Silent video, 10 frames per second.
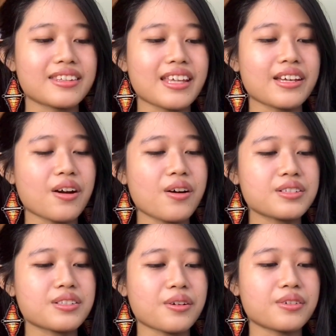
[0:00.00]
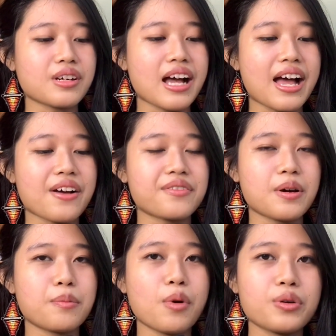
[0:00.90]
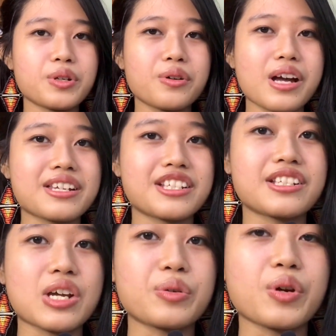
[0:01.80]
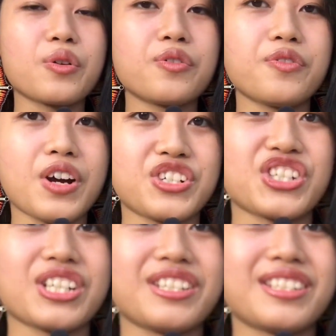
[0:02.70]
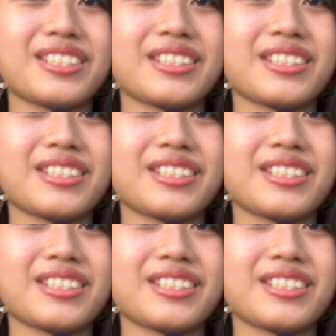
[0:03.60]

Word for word: they also have a mono and stereo function